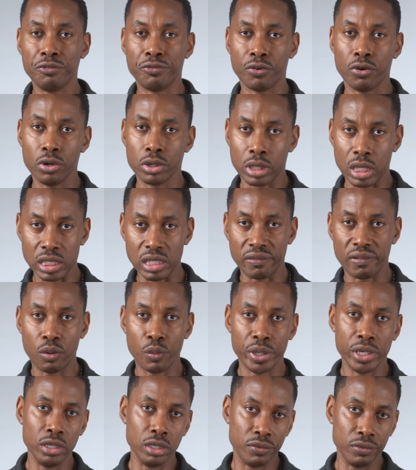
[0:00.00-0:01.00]
forward because I've
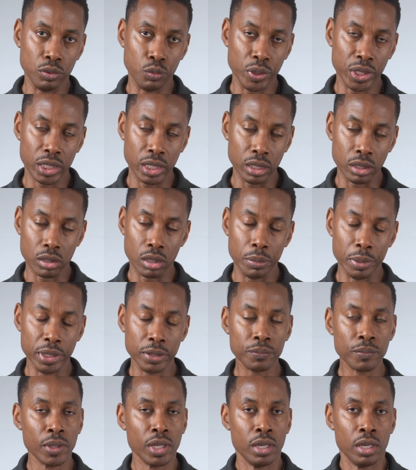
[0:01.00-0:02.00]
already known the weekend
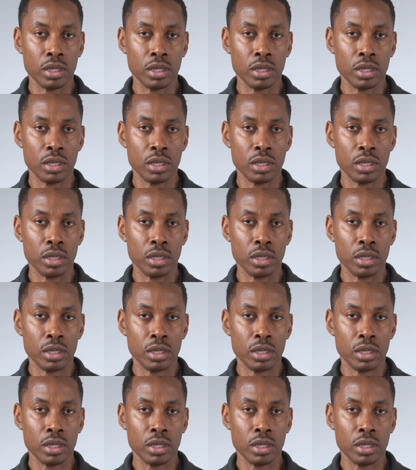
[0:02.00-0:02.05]
coming.